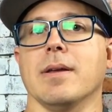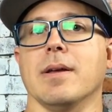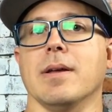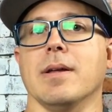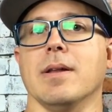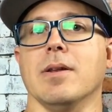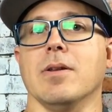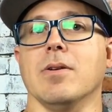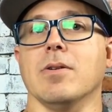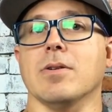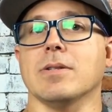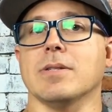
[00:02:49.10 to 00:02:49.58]

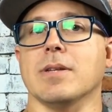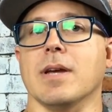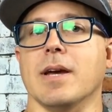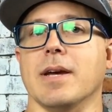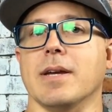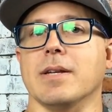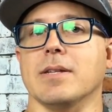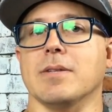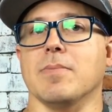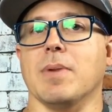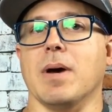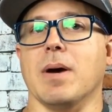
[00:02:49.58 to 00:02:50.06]
It looks like
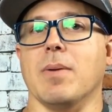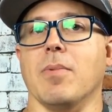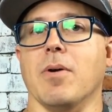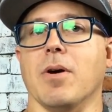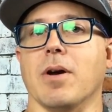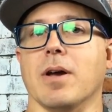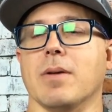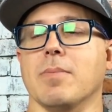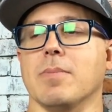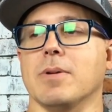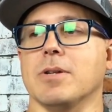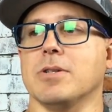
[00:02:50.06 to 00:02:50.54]
it's about
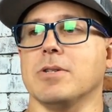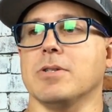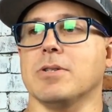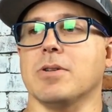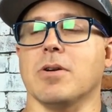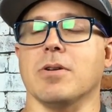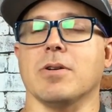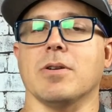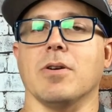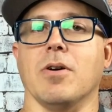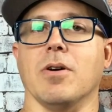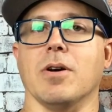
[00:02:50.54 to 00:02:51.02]
marketing, but you
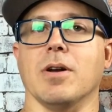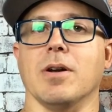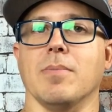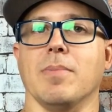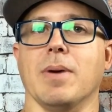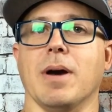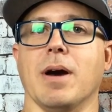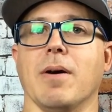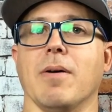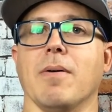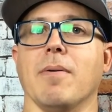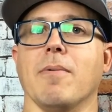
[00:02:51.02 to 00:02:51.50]
start talking
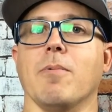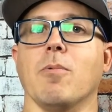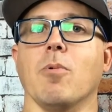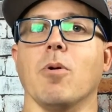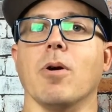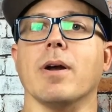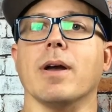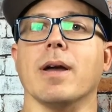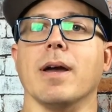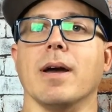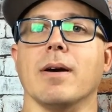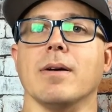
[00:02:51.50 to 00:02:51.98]
about
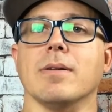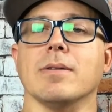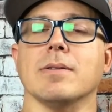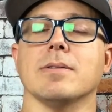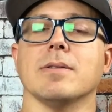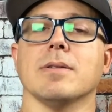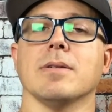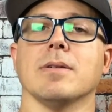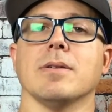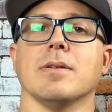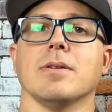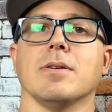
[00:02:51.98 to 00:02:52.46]

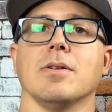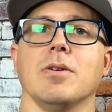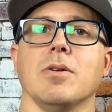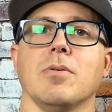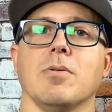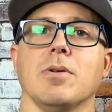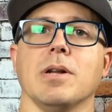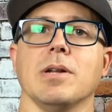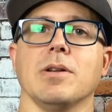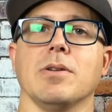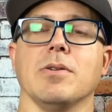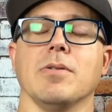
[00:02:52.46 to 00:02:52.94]
workouts. You don't
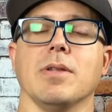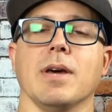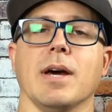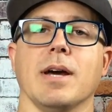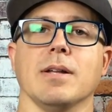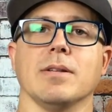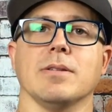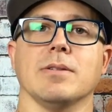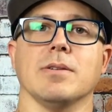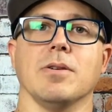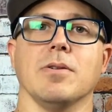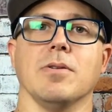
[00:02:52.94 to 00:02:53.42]
want to do
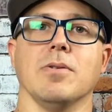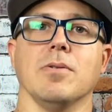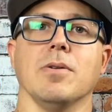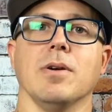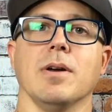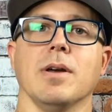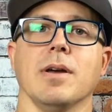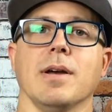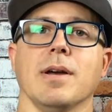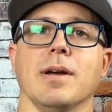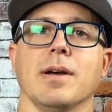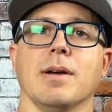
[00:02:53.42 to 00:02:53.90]
that. So
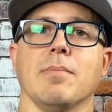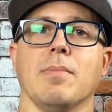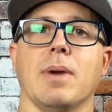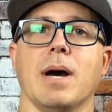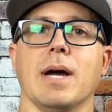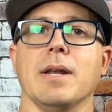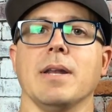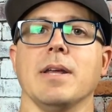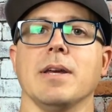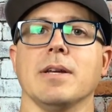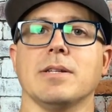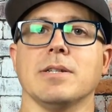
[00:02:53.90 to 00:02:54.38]

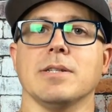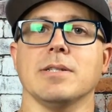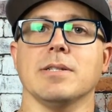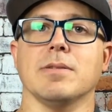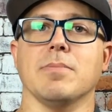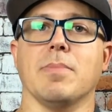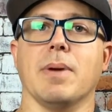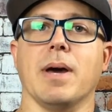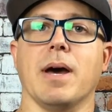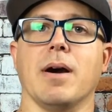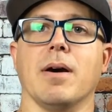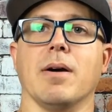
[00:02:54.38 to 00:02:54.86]
my niche is
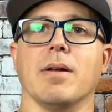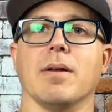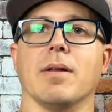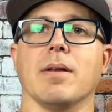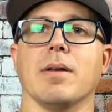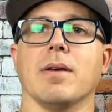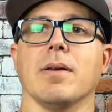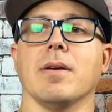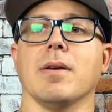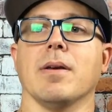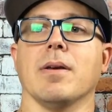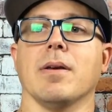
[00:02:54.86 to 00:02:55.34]
about
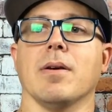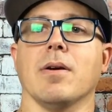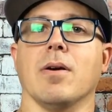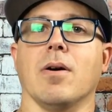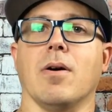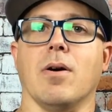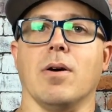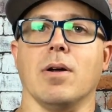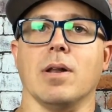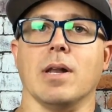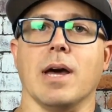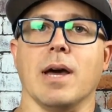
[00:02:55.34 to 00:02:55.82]

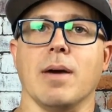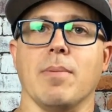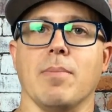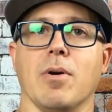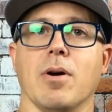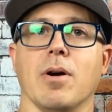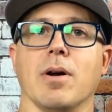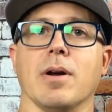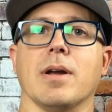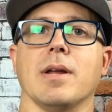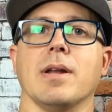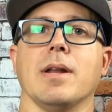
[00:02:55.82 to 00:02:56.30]
online
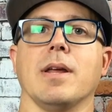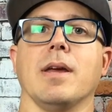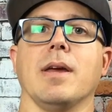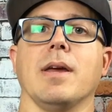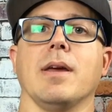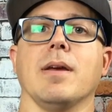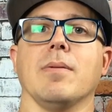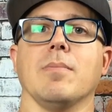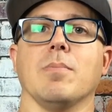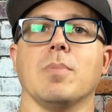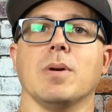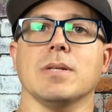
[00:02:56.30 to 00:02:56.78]

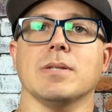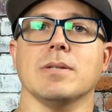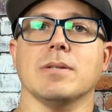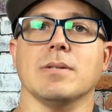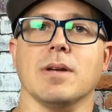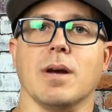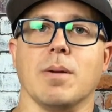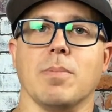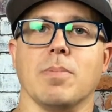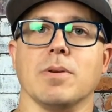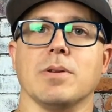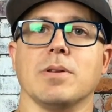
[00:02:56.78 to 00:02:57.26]
marketing, business
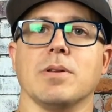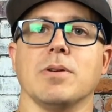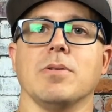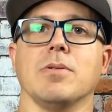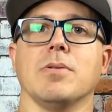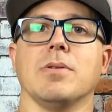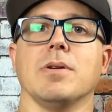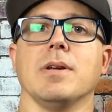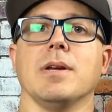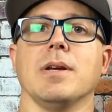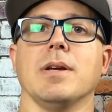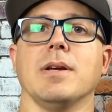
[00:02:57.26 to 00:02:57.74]

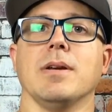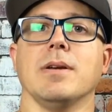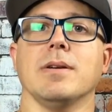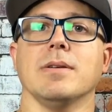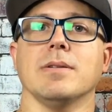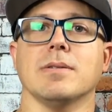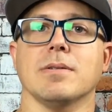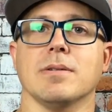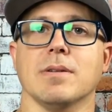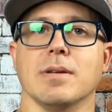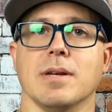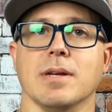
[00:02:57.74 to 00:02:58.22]

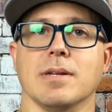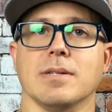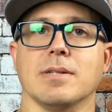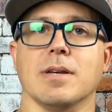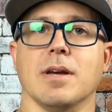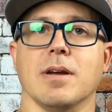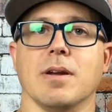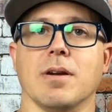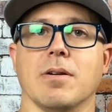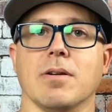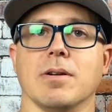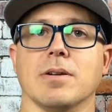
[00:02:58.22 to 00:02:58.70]
opportunities,
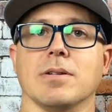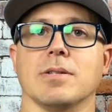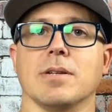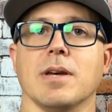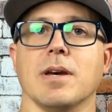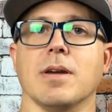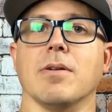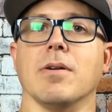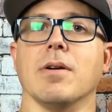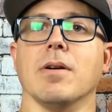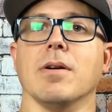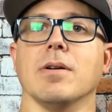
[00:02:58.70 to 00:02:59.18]
etc.,
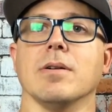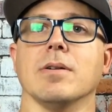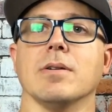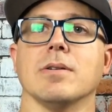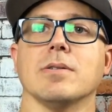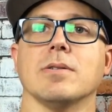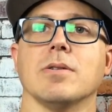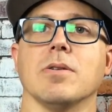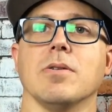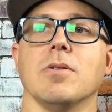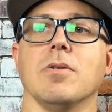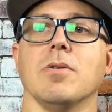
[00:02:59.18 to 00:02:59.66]
etc.
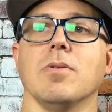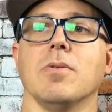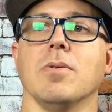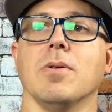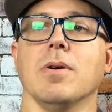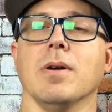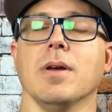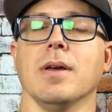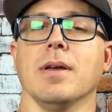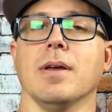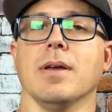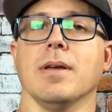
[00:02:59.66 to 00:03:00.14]
So
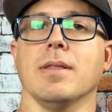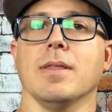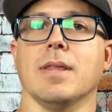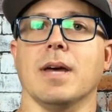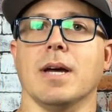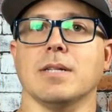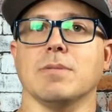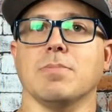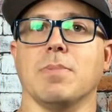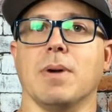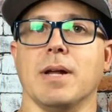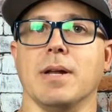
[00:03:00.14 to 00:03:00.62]

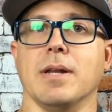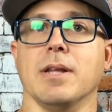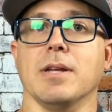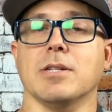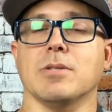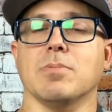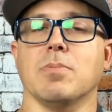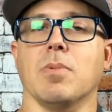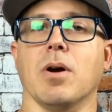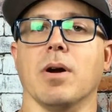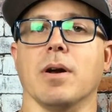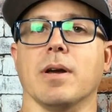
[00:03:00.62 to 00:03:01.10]
that's my
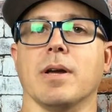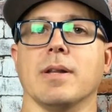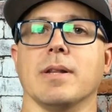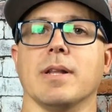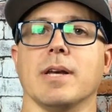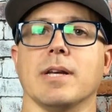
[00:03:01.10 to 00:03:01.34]
niche market.